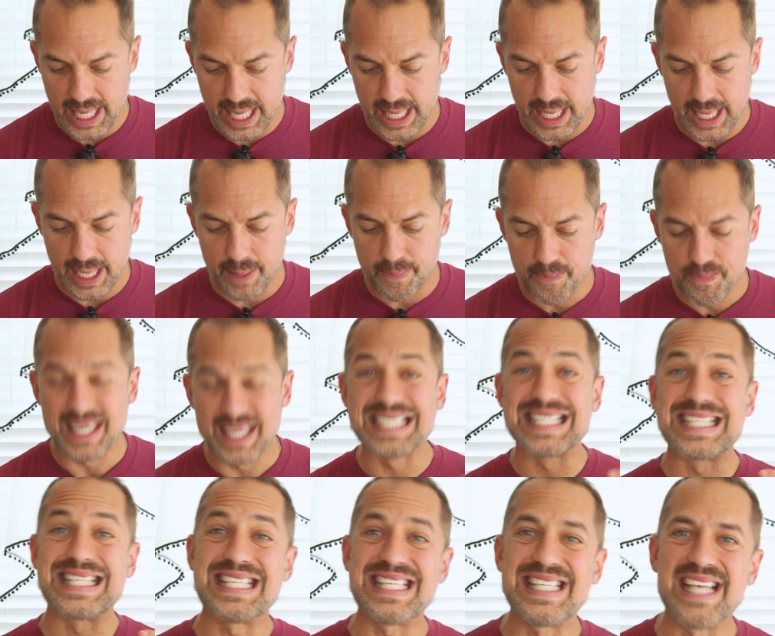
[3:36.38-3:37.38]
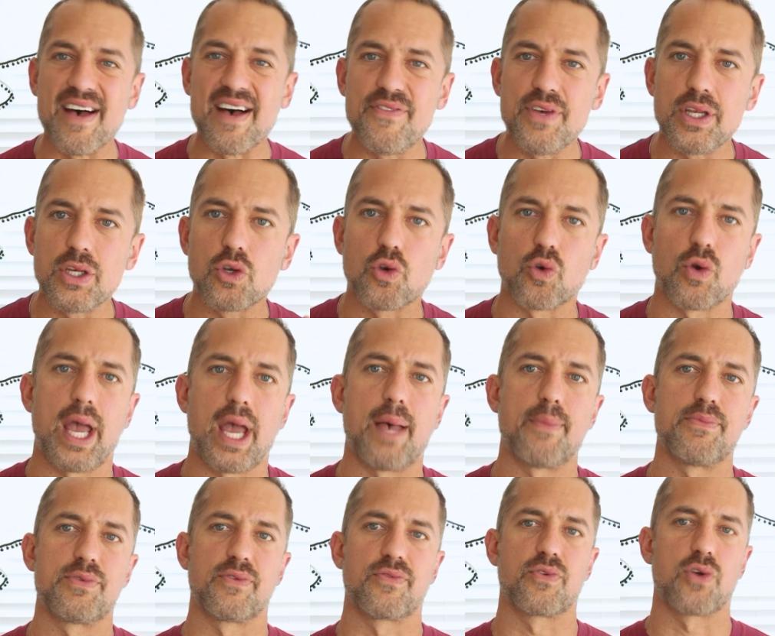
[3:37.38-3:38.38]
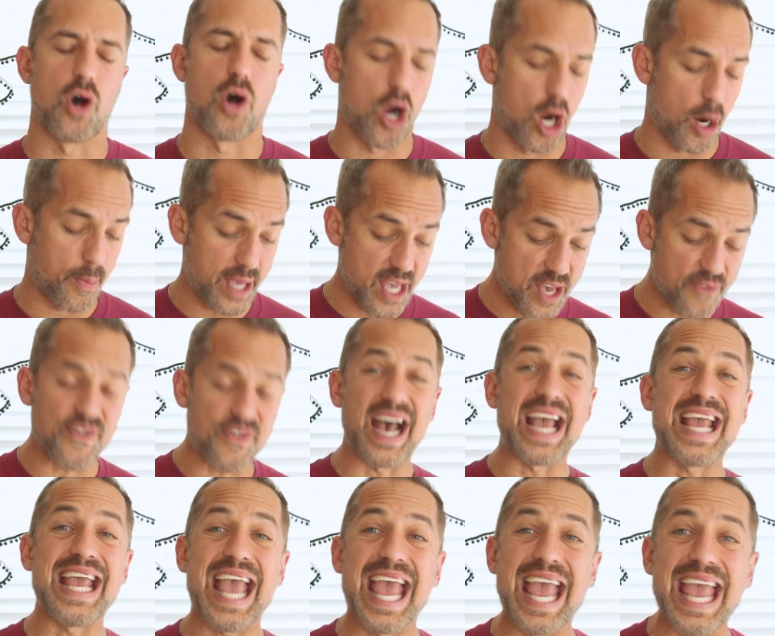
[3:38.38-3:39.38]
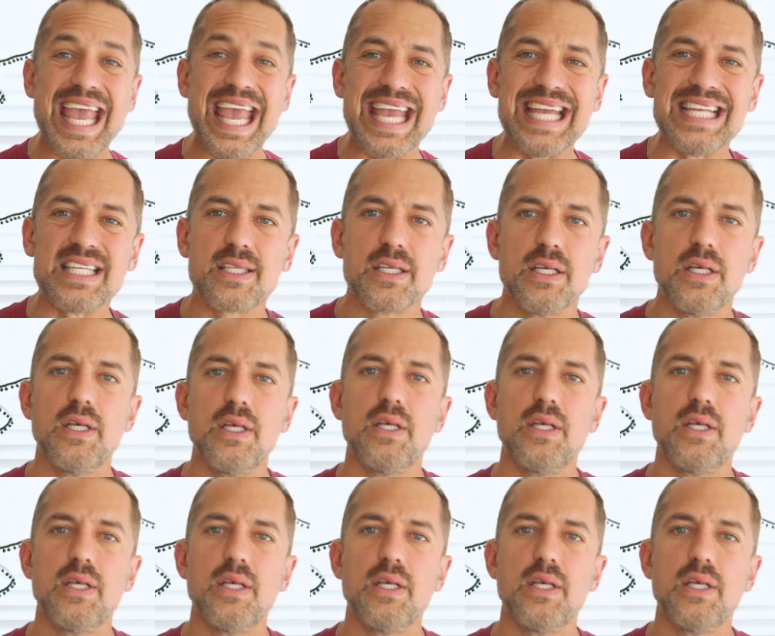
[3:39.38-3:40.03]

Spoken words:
in 7 grams of carb if I ate